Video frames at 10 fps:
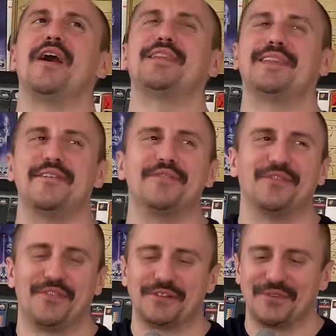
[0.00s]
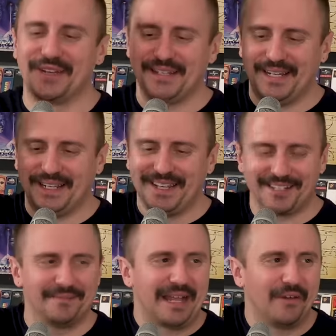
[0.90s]
I love the first one because he
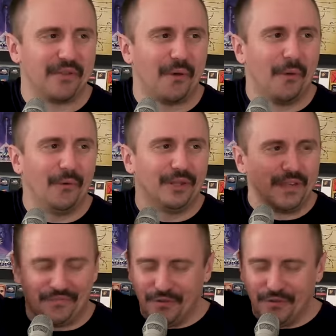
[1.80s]
kicks him down the hole, and he